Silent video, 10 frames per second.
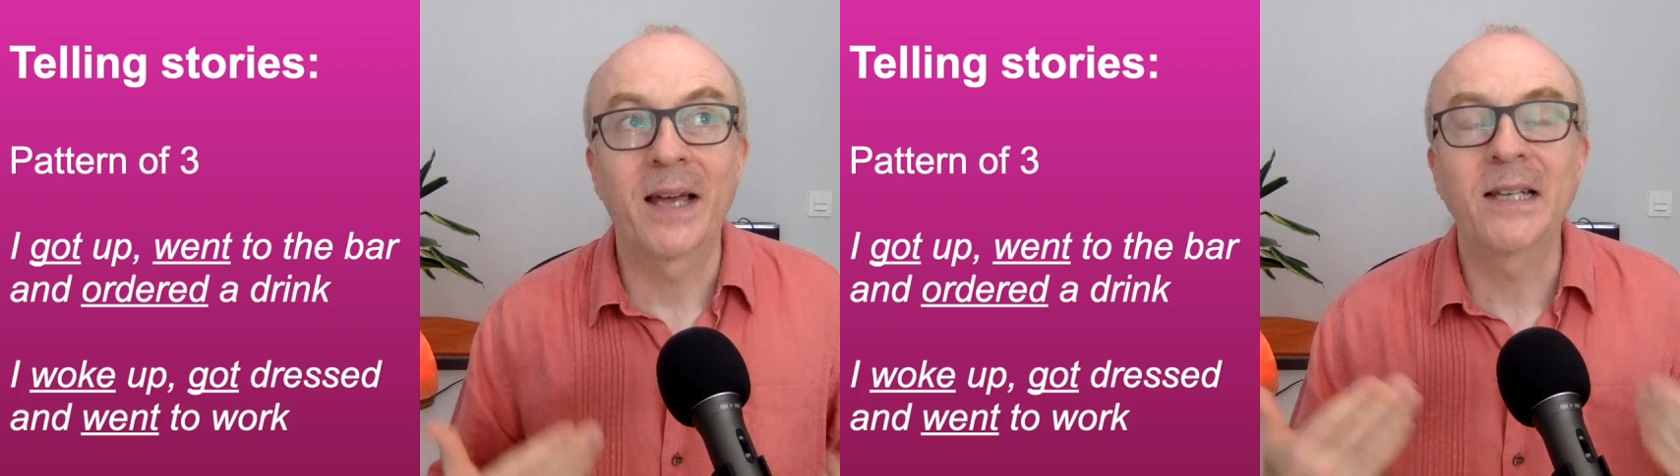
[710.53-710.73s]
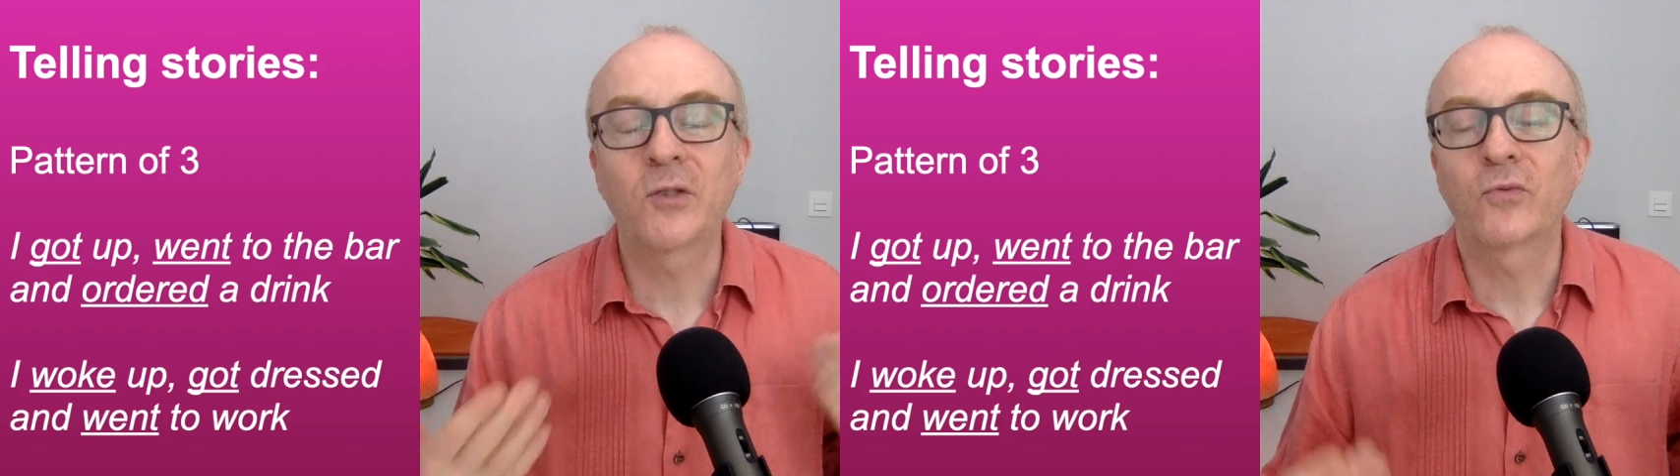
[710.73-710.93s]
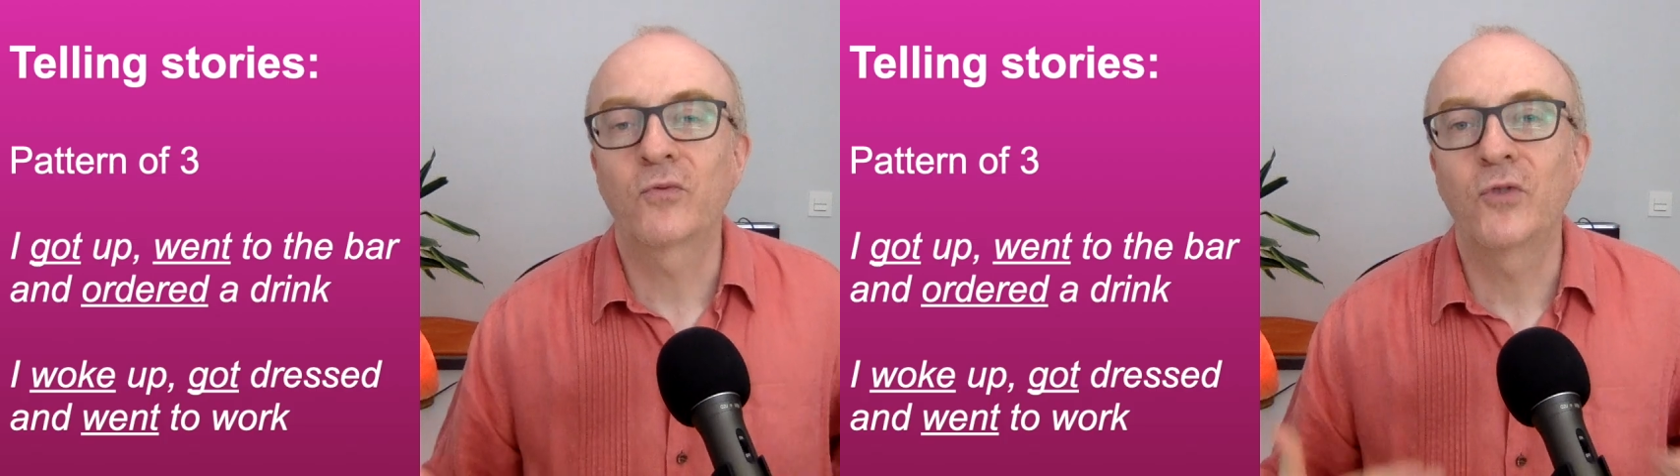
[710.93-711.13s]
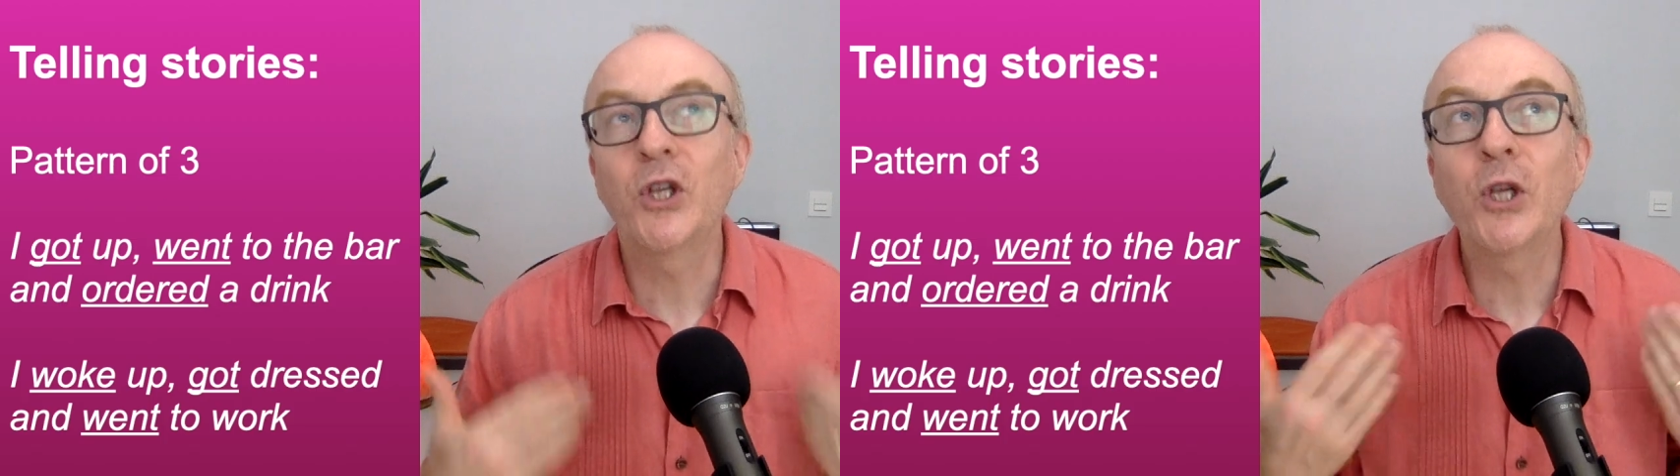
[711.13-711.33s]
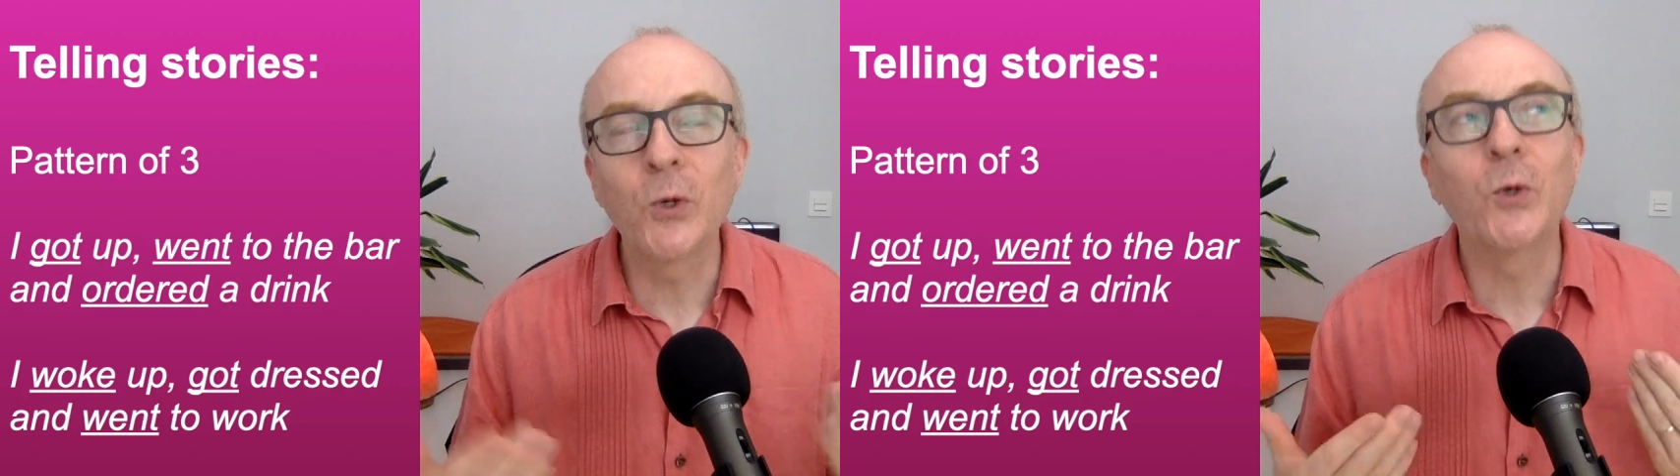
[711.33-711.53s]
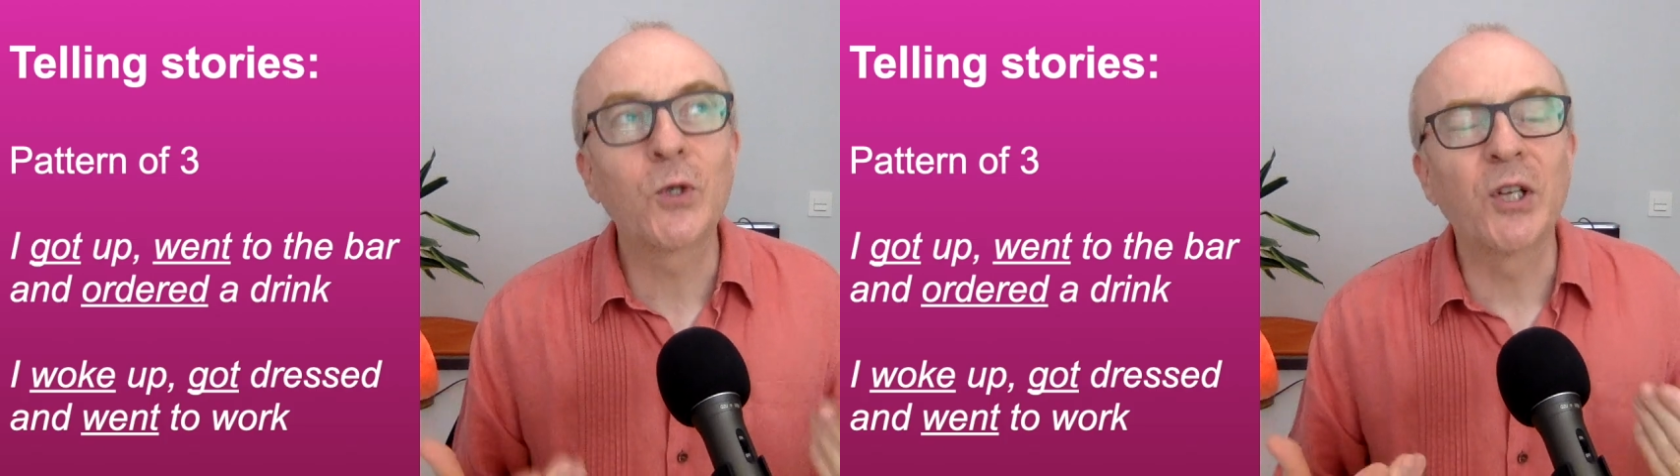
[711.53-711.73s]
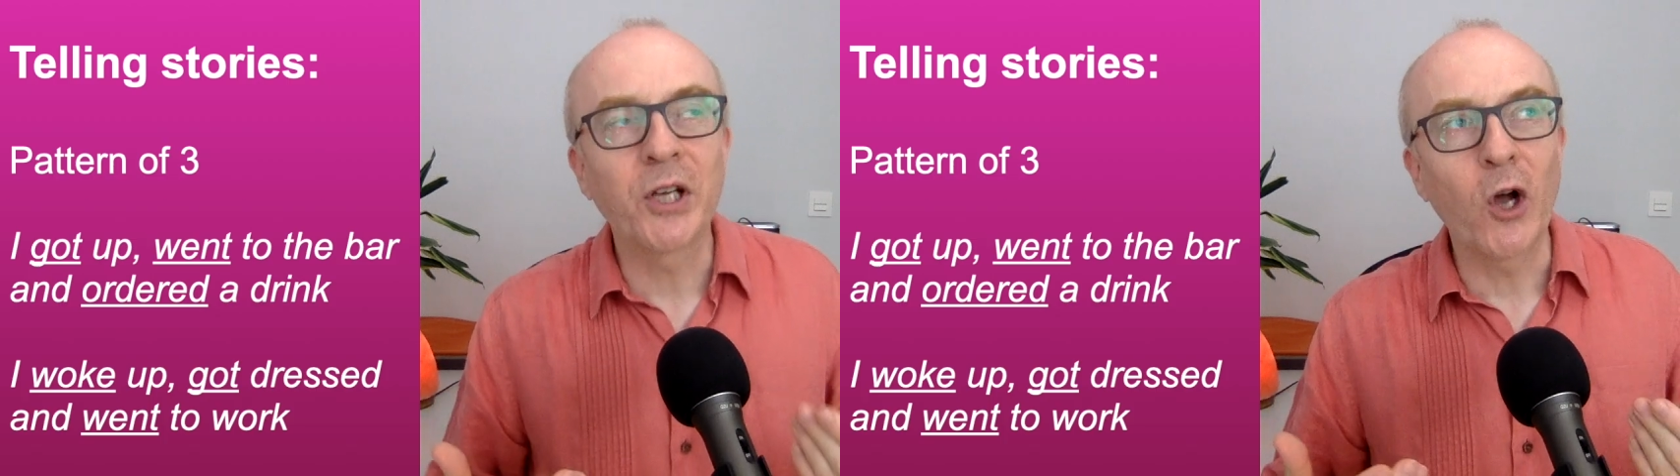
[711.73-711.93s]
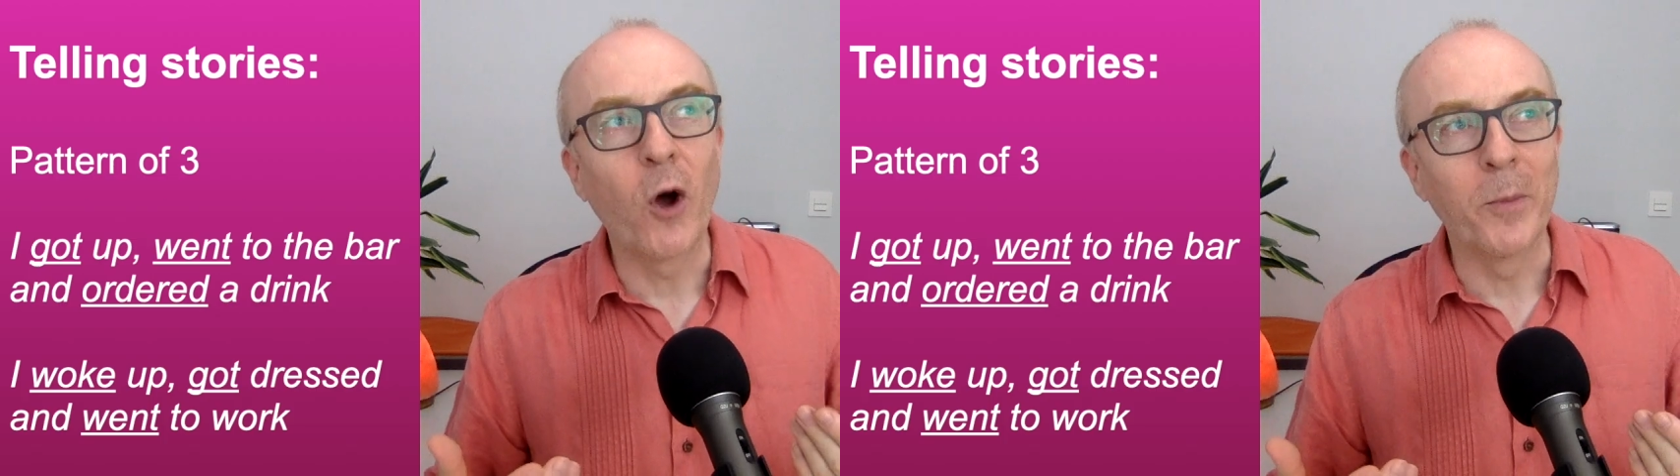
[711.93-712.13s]
and it's hugely
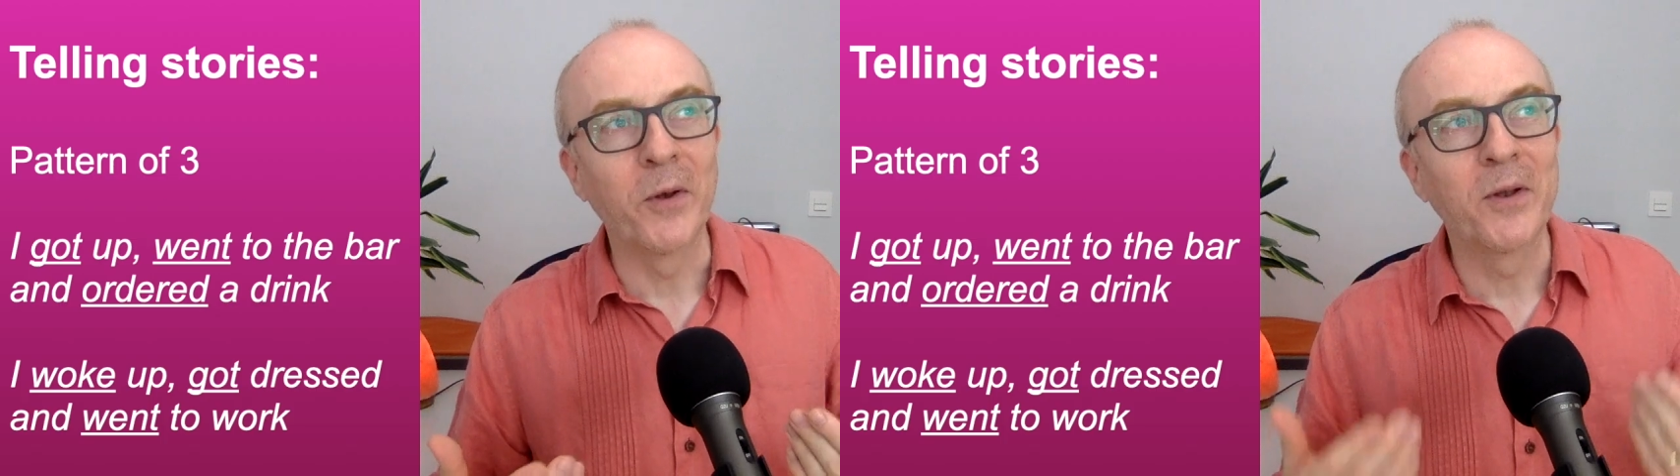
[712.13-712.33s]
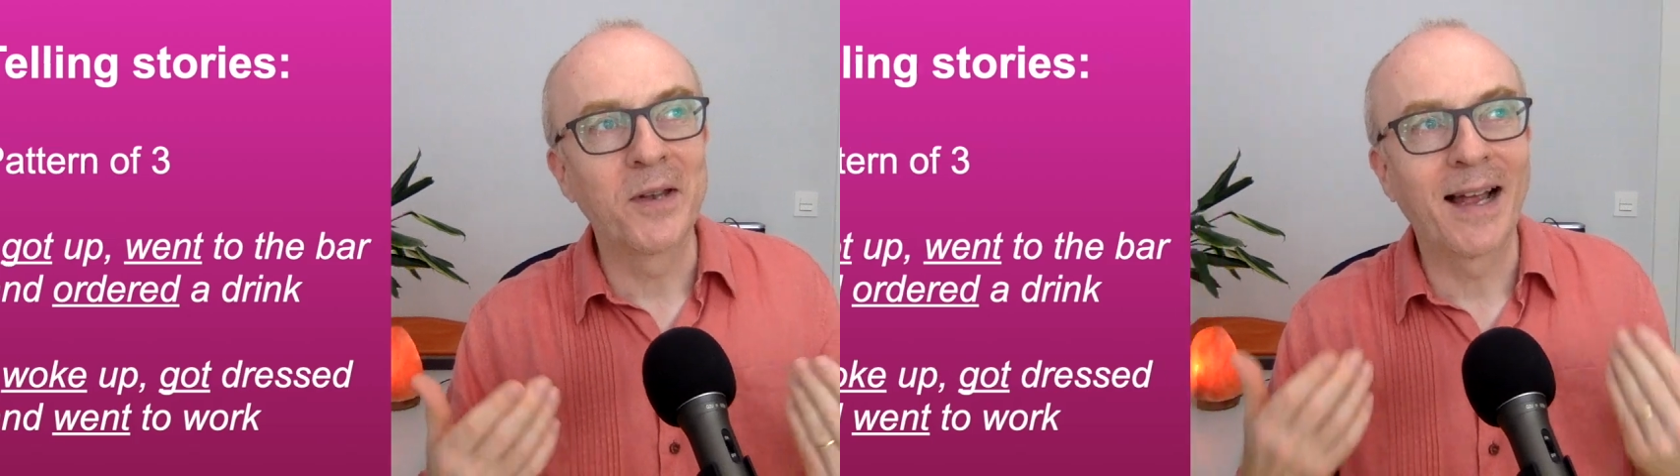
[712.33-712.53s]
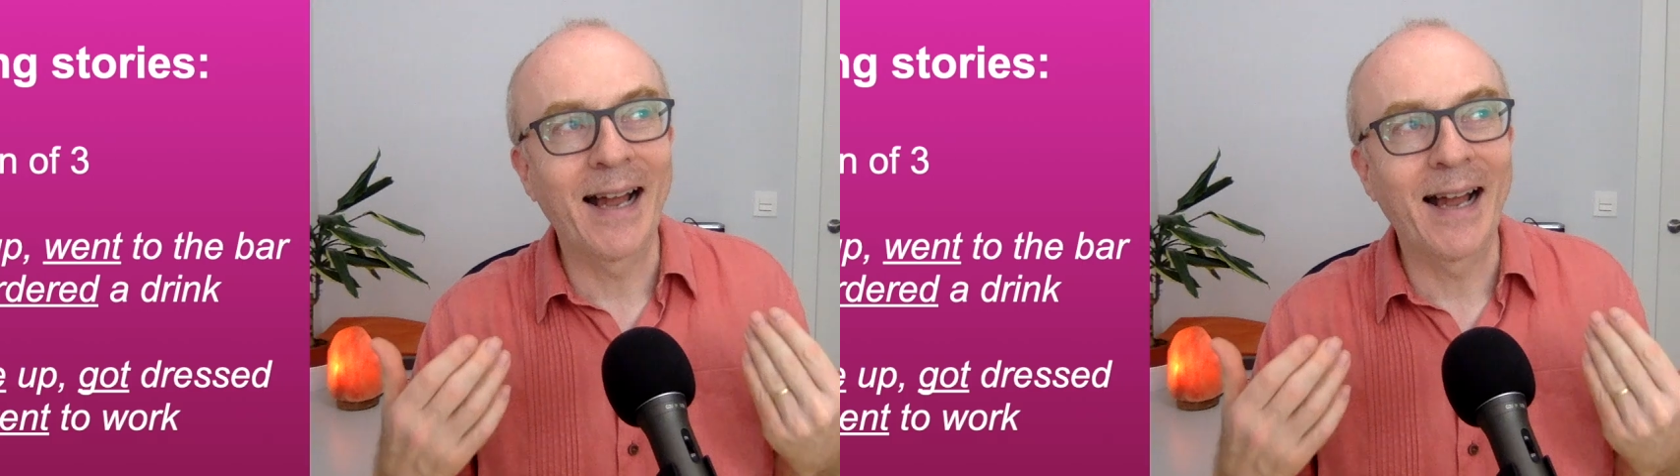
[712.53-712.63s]
common,